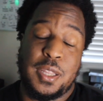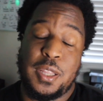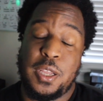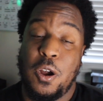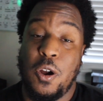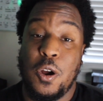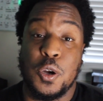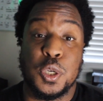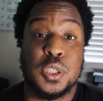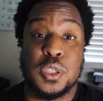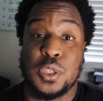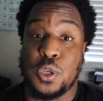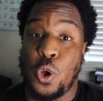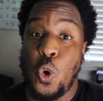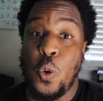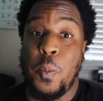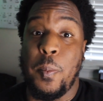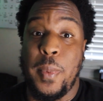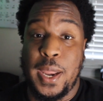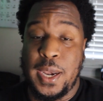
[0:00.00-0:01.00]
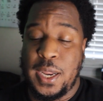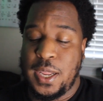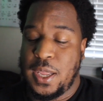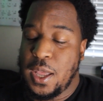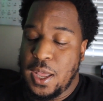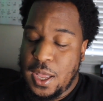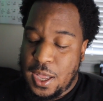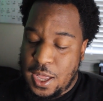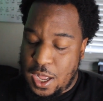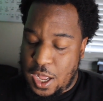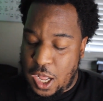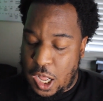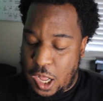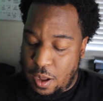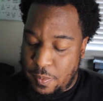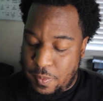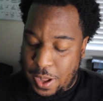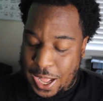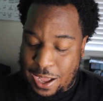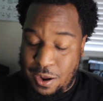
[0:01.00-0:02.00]
There are so many.
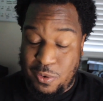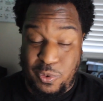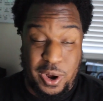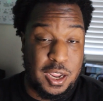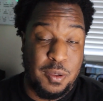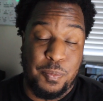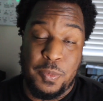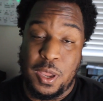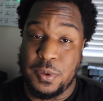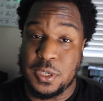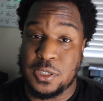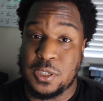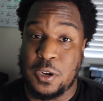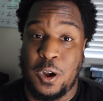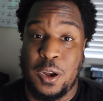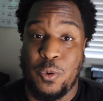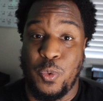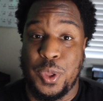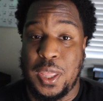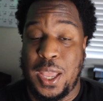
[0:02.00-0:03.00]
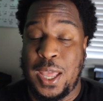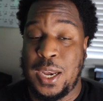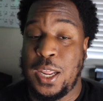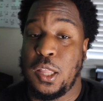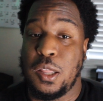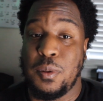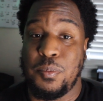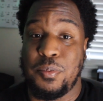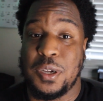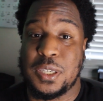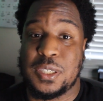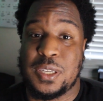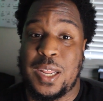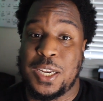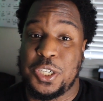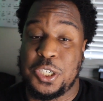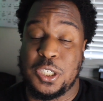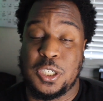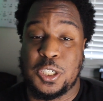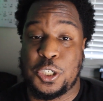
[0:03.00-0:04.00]
Um, I'd recommend starting with any of the books that
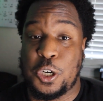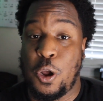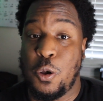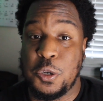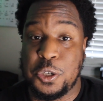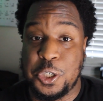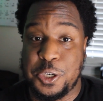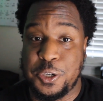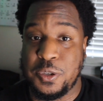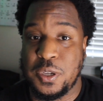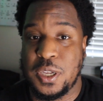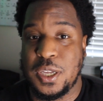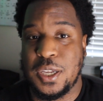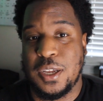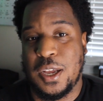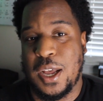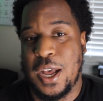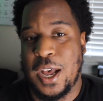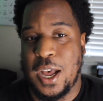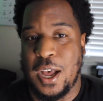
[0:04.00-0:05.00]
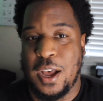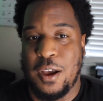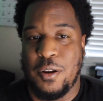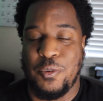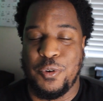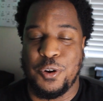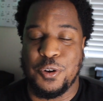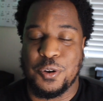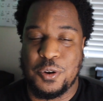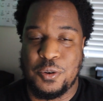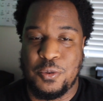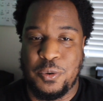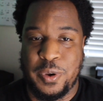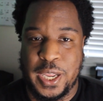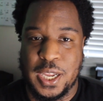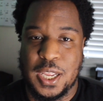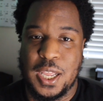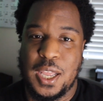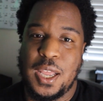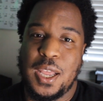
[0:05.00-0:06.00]
I just showed you uh, real
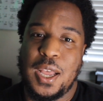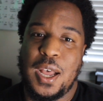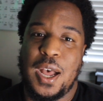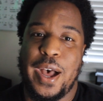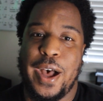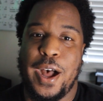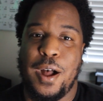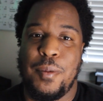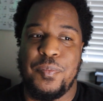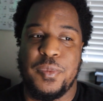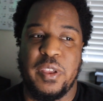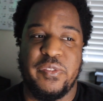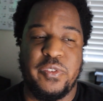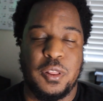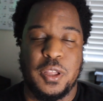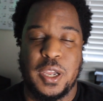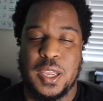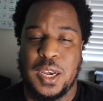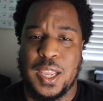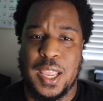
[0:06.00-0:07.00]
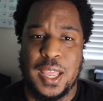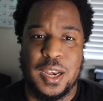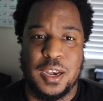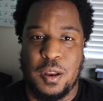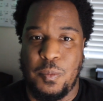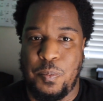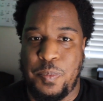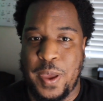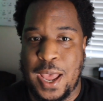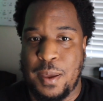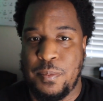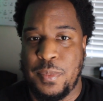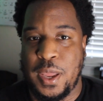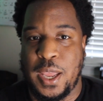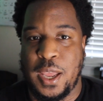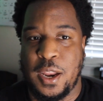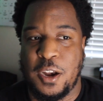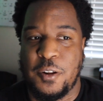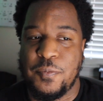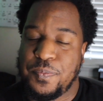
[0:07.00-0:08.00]
quick. Um, if you're looking to get into
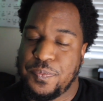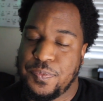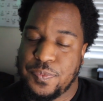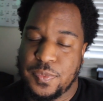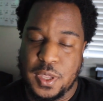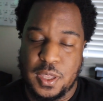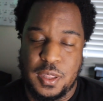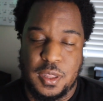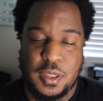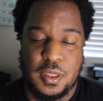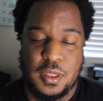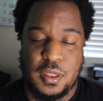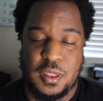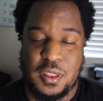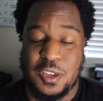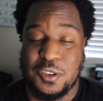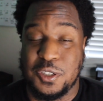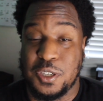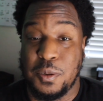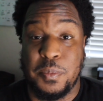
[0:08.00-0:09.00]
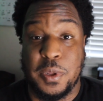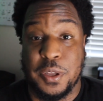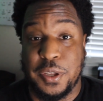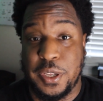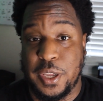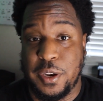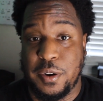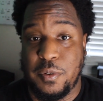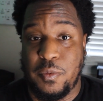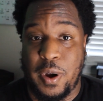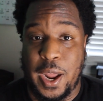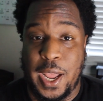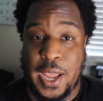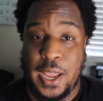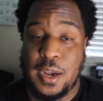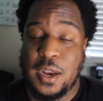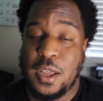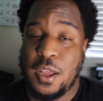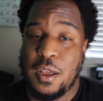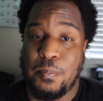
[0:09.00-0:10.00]
Batman, there's a million,
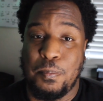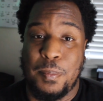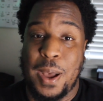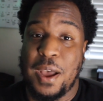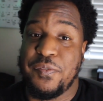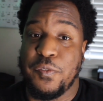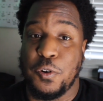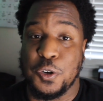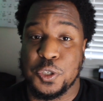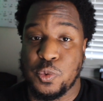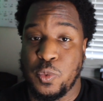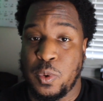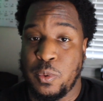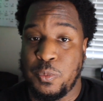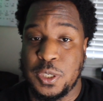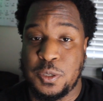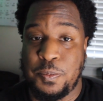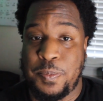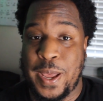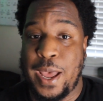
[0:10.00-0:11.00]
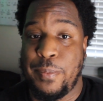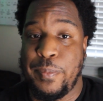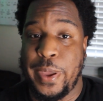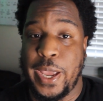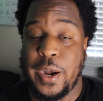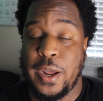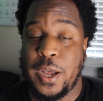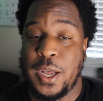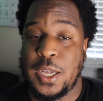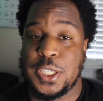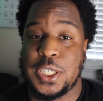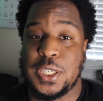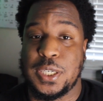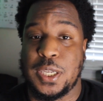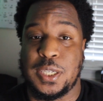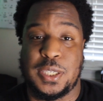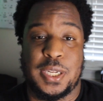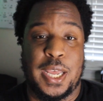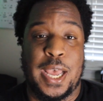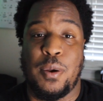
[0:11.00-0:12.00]
right? My first one was Batman Hush
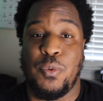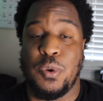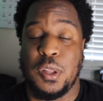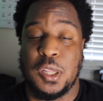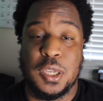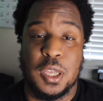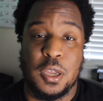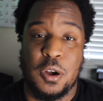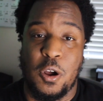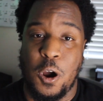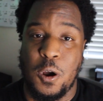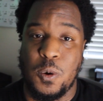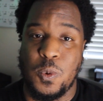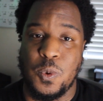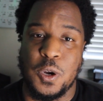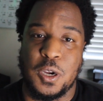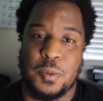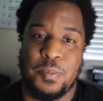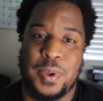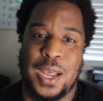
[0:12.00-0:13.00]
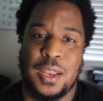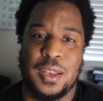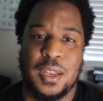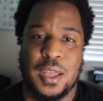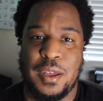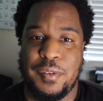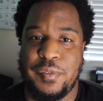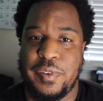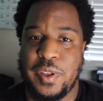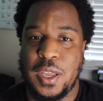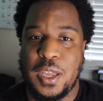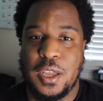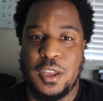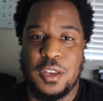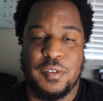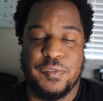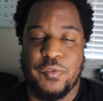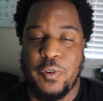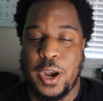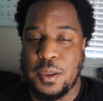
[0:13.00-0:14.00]
because it had really good artwork, but I love
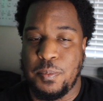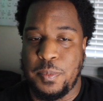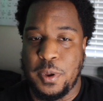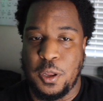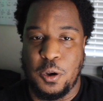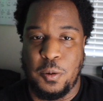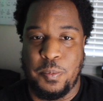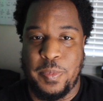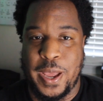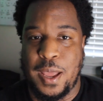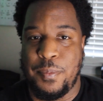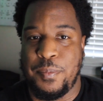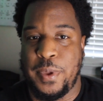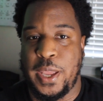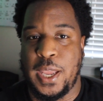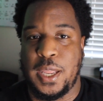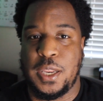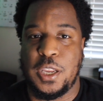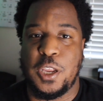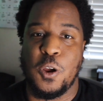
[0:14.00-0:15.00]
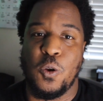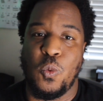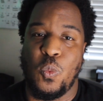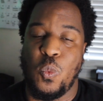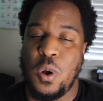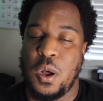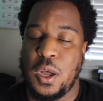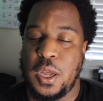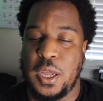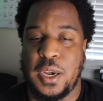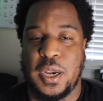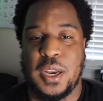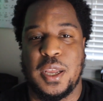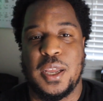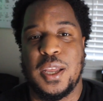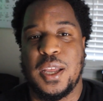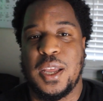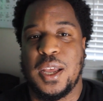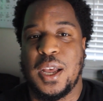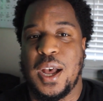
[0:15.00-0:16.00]
the Frank Miller Batman Year One,
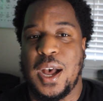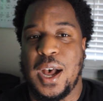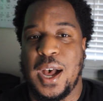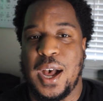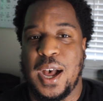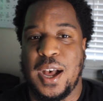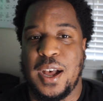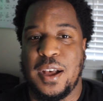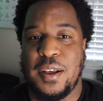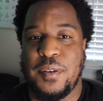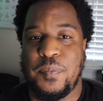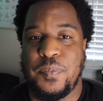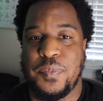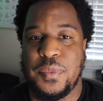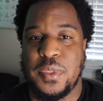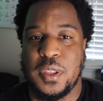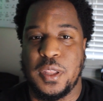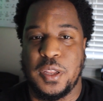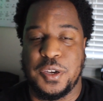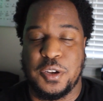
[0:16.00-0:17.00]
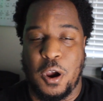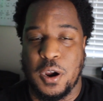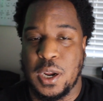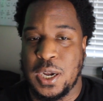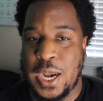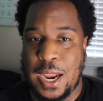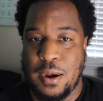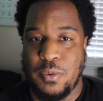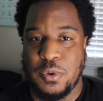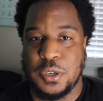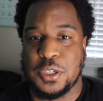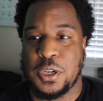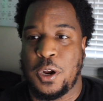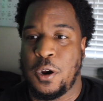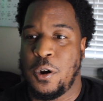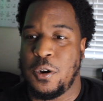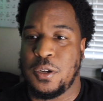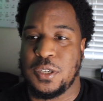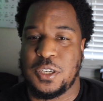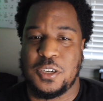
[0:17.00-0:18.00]
uh, The Dark Knight
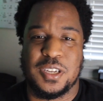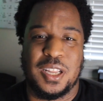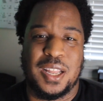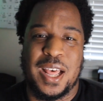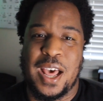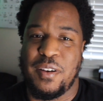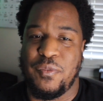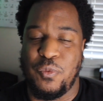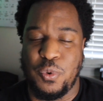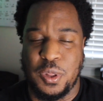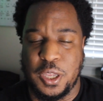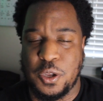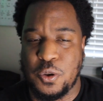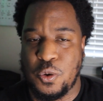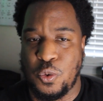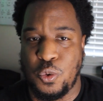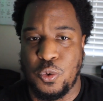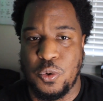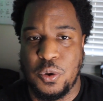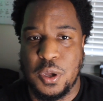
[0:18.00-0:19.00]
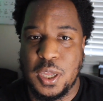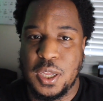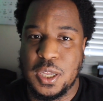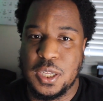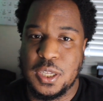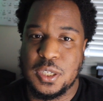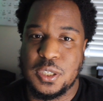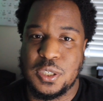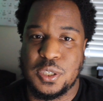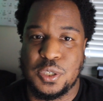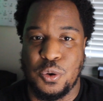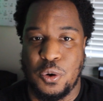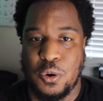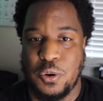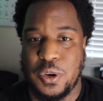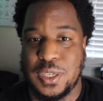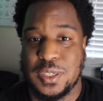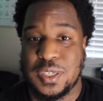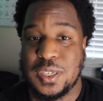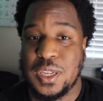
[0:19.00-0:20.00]
Returns. There's a lot of really cool
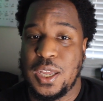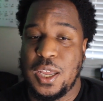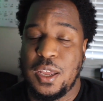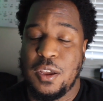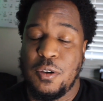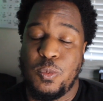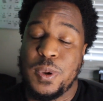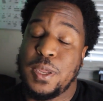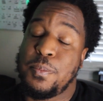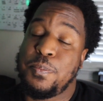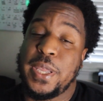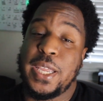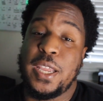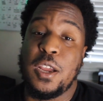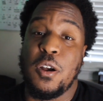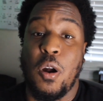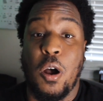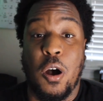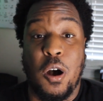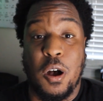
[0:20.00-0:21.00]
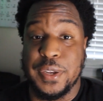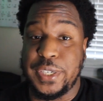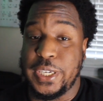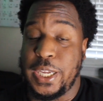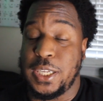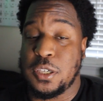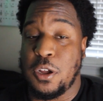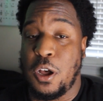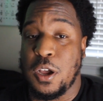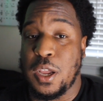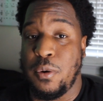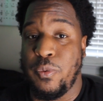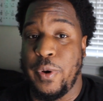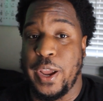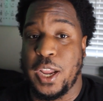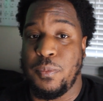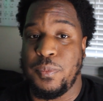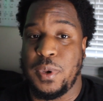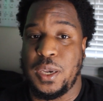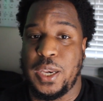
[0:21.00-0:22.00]
stories. We'd be here all day talking
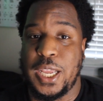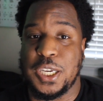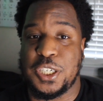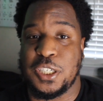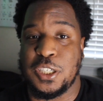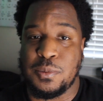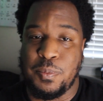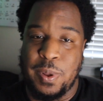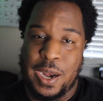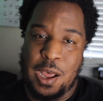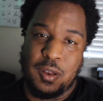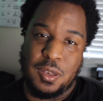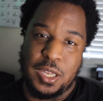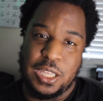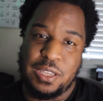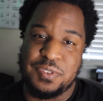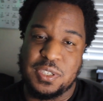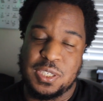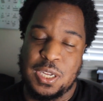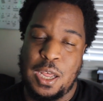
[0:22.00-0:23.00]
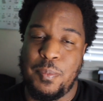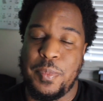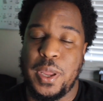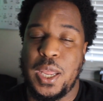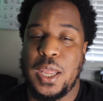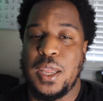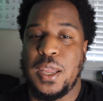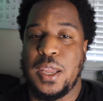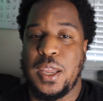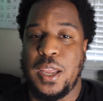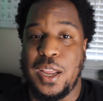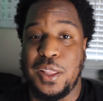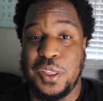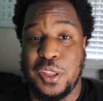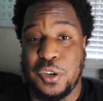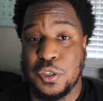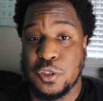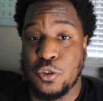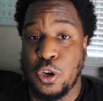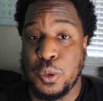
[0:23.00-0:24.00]
recommendations, but I'll leave some in
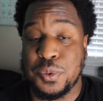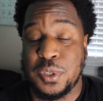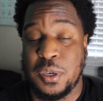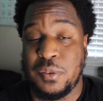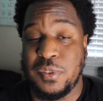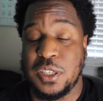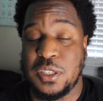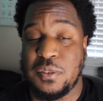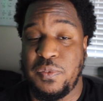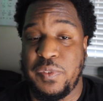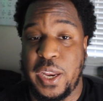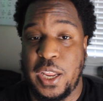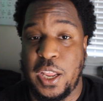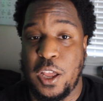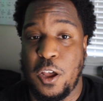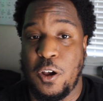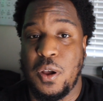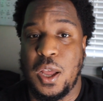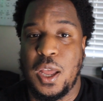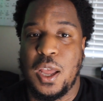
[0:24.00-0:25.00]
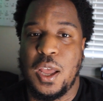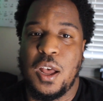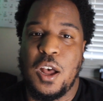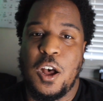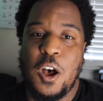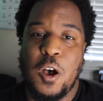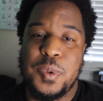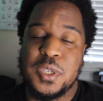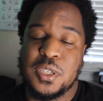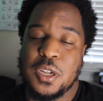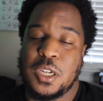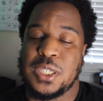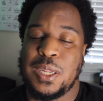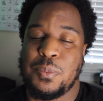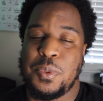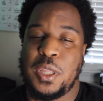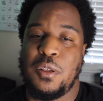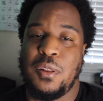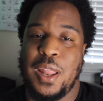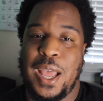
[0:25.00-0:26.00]
the description of this video. Hope you saw
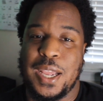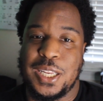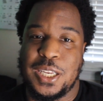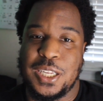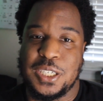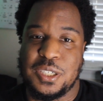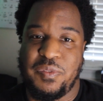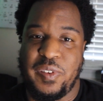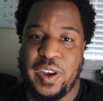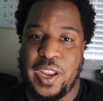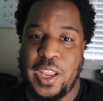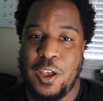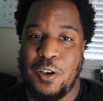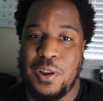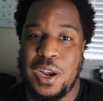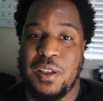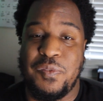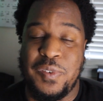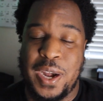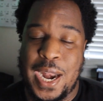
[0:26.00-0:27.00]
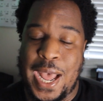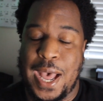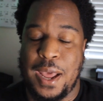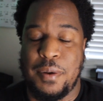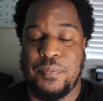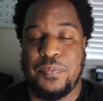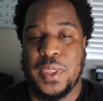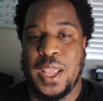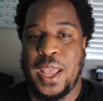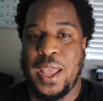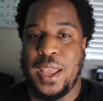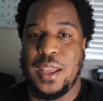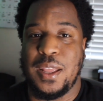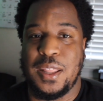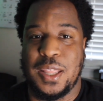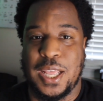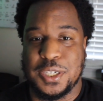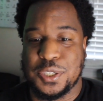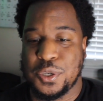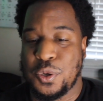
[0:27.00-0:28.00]
something you liked in this video, and if not, hey,
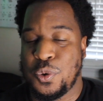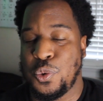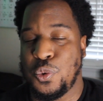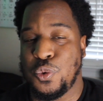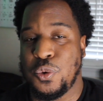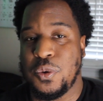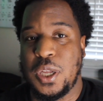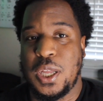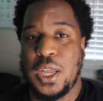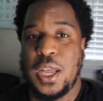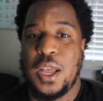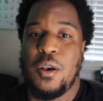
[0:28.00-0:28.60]
that's cool.